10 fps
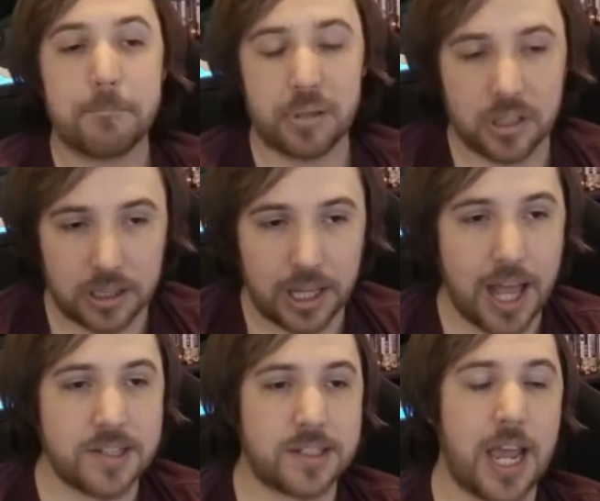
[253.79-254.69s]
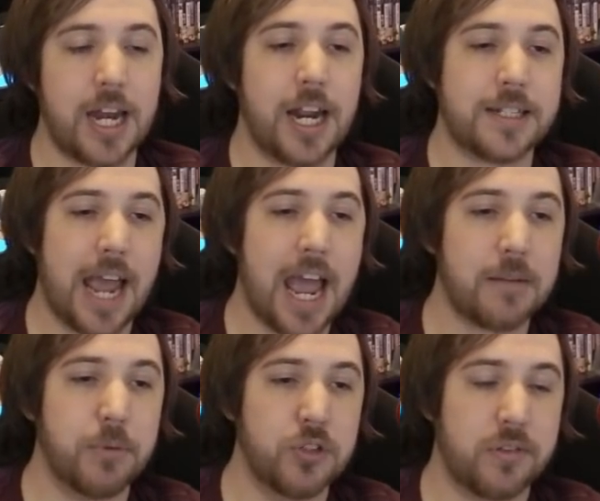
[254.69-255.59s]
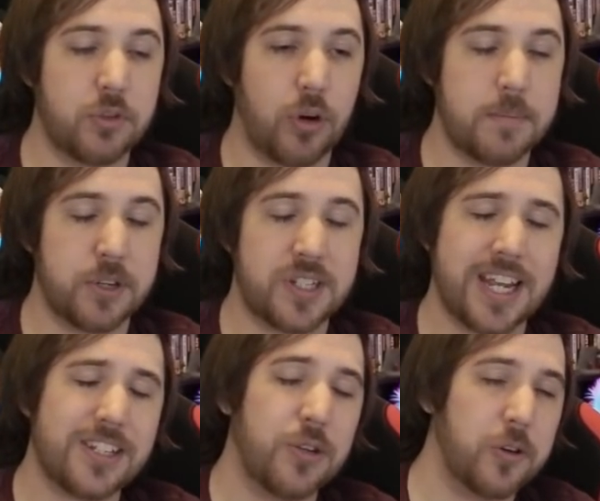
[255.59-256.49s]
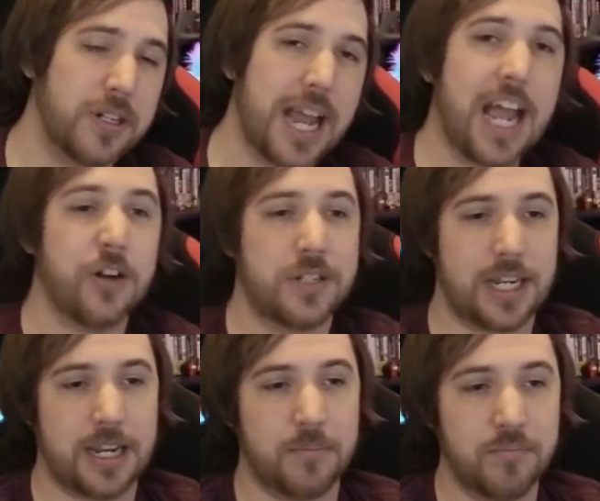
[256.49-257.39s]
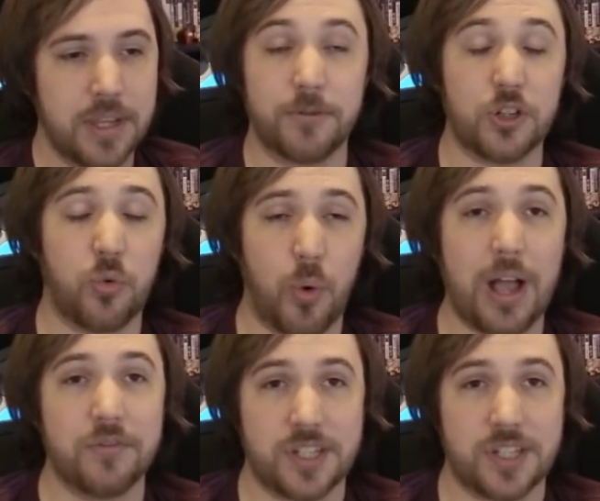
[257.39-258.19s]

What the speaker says: plus an attack boost of 20% to your entire team for 12